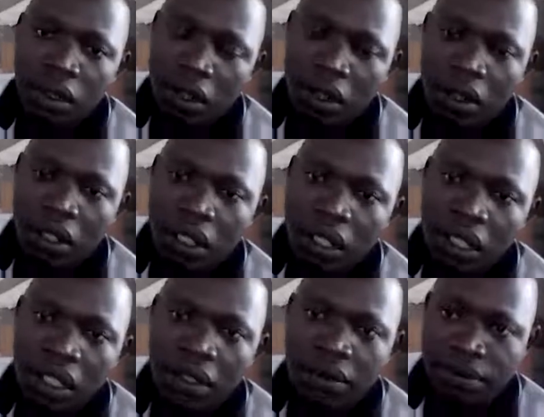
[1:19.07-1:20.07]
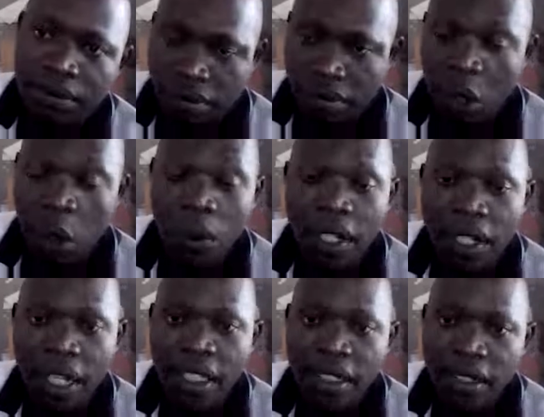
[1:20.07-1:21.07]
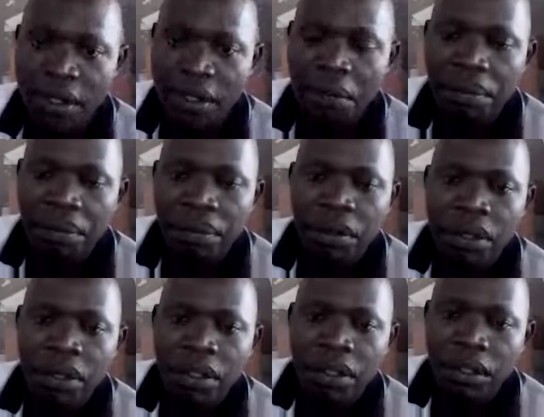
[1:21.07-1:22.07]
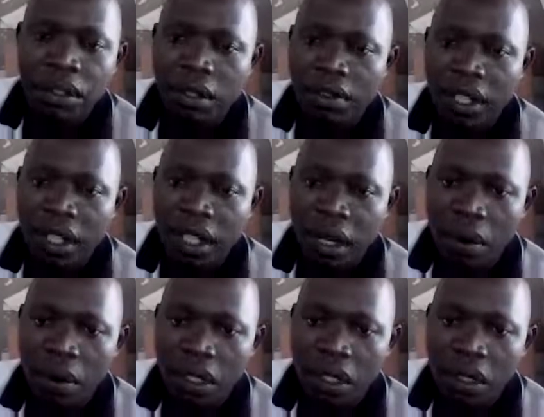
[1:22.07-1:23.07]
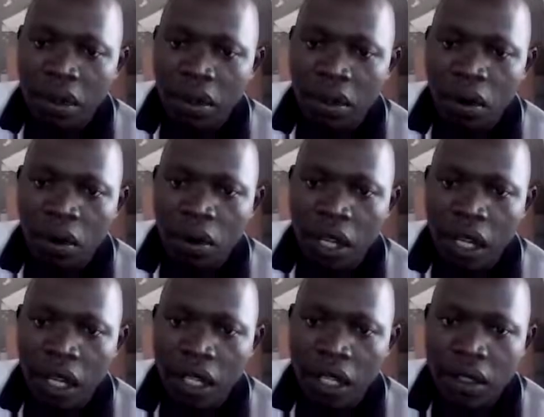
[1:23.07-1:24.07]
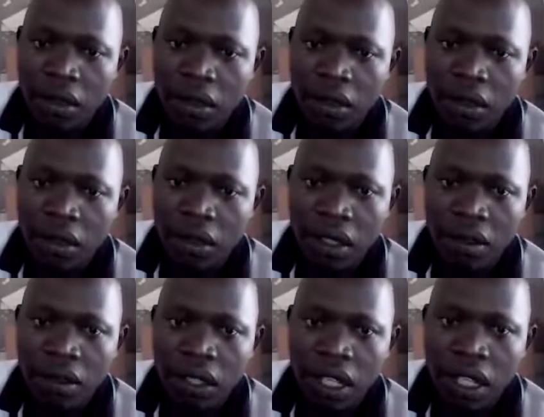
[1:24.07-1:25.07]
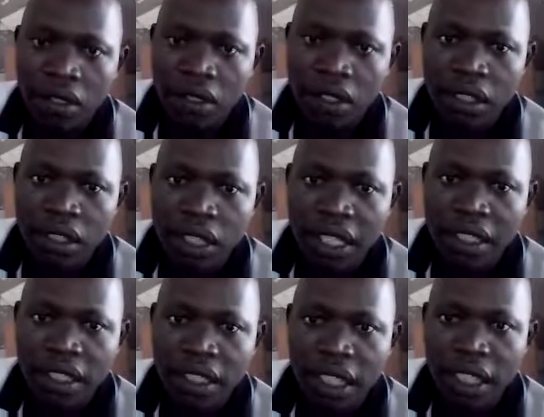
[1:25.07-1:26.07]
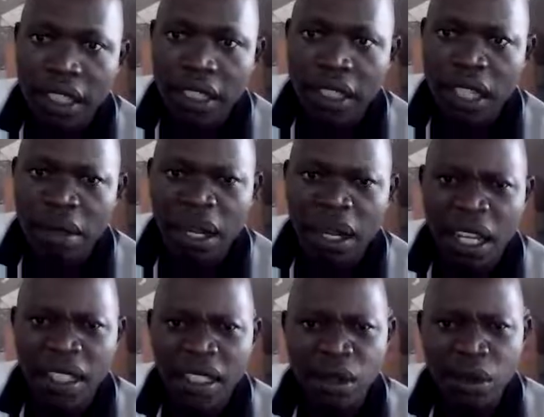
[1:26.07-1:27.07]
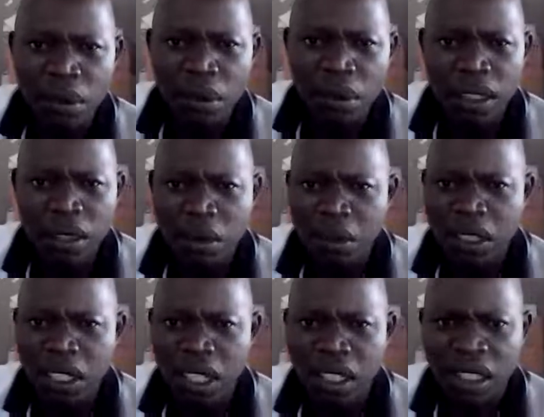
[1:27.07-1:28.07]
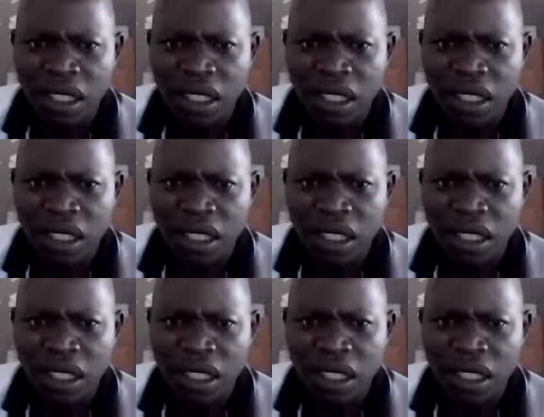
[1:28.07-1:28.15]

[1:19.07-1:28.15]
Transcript: on the days. Okay. So after that, I will click on OK. So when I click on OK, you see it has inserted it here. But I didn't want it to insert